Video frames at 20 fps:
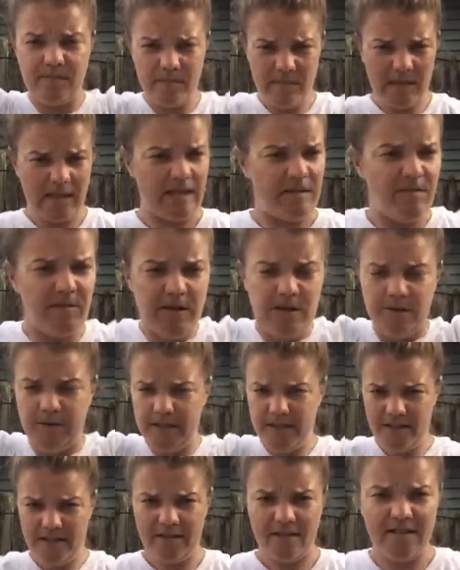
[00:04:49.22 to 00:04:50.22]
Keep going.
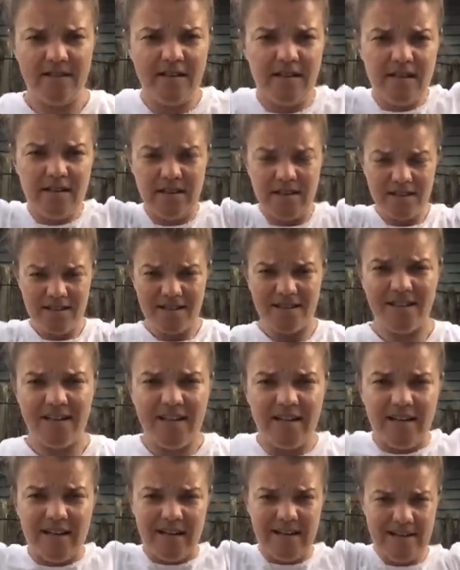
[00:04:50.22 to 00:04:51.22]

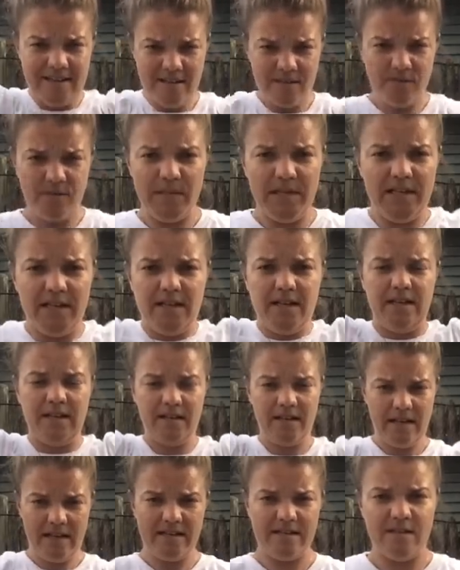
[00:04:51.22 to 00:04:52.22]
Nice and big,
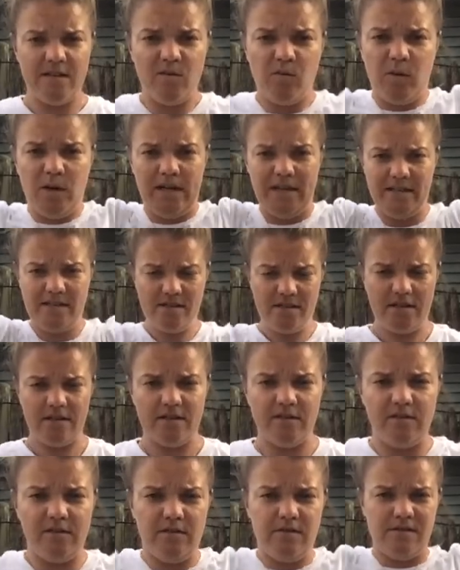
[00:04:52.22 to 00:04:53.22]
nice and wide
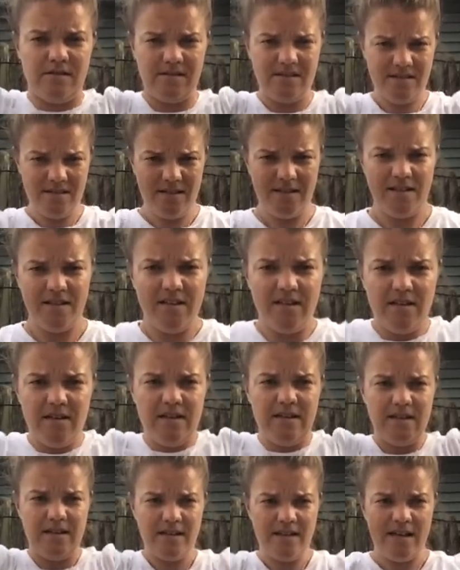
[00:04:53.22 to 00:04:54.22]
circles.
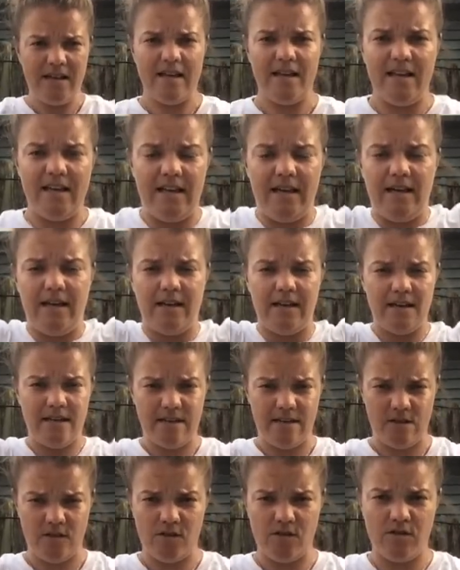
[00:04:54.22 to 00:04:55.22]

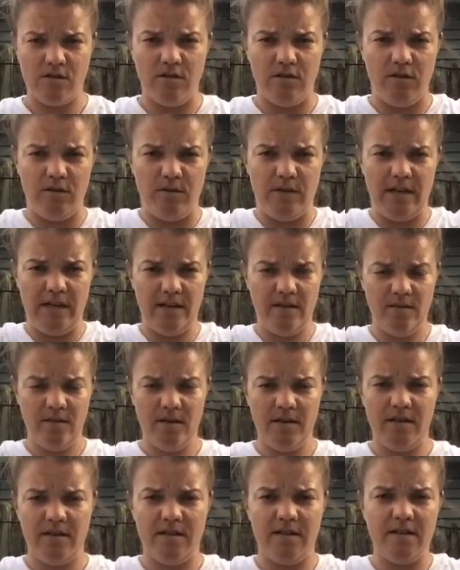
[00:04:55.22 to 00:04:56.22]
And slow down.
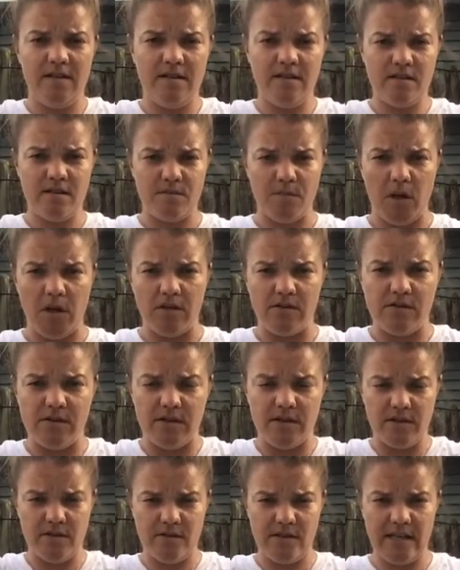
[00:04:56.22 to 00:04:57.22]
Small
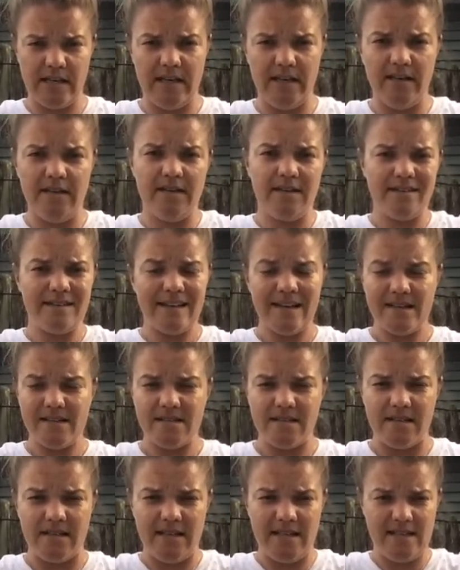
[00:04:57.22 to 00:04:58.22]
circles again, nice
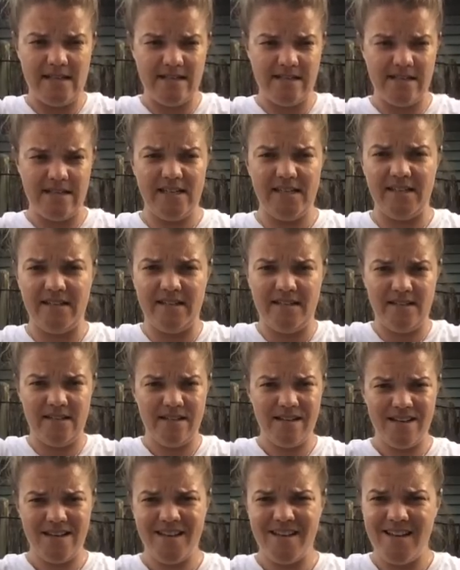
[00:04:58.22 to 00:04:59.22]
and easy.
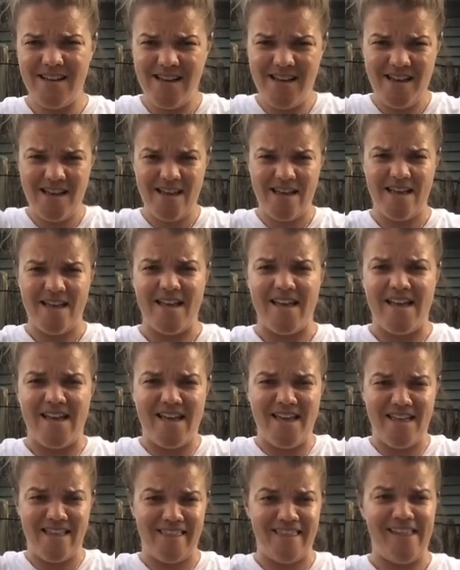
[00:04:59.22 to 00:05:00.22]

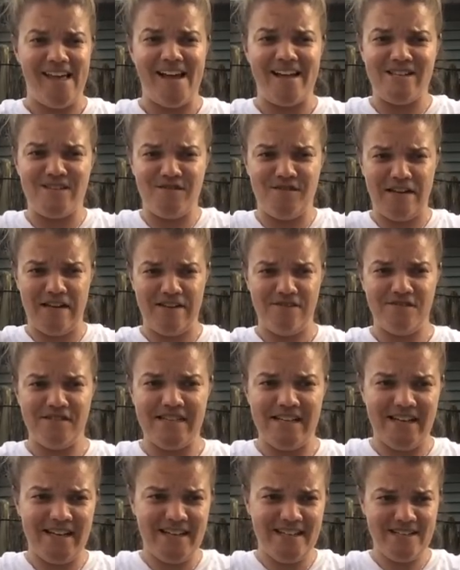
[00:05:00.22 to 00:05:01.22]
And last 5
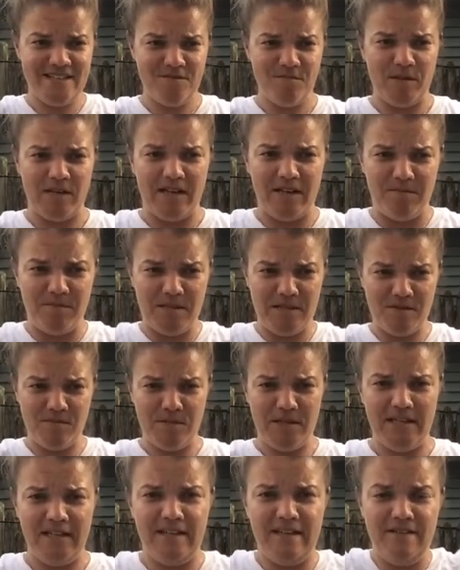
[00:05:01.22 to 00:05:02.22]
seconds, pick up the
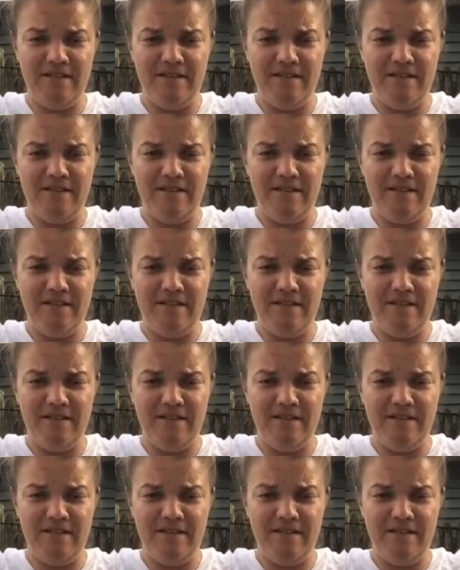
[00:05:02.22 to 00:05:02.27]
speed,